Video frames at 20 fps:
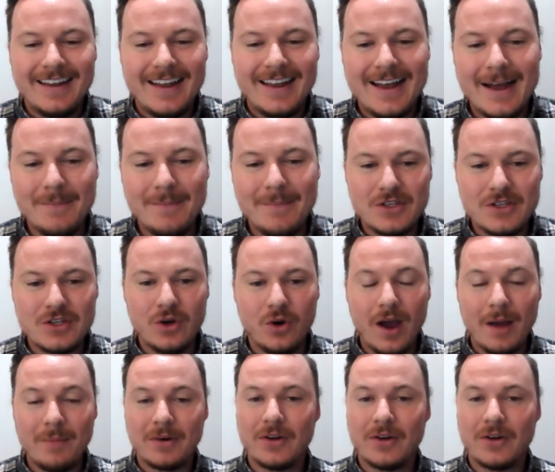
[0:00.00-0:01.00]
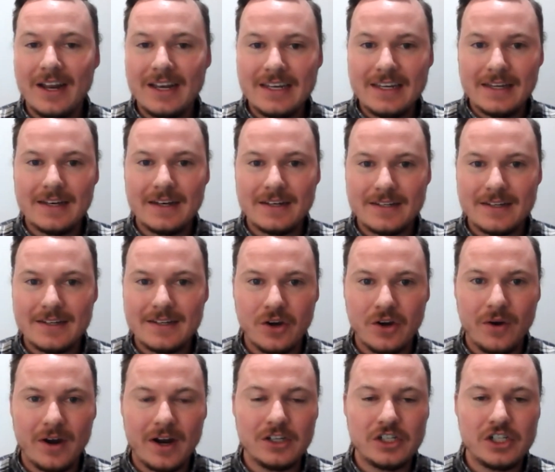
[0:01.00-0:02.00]
Um, so I'm going to go ahead and get
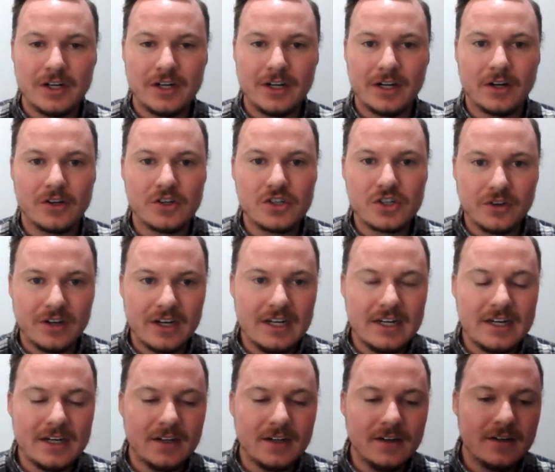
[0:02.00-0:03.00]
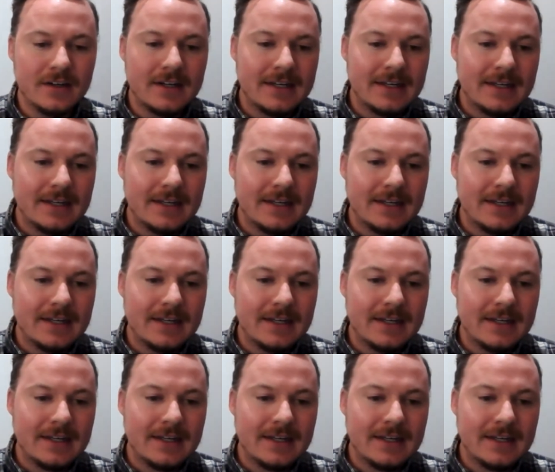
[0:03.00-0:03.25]
going on sharing our screen here.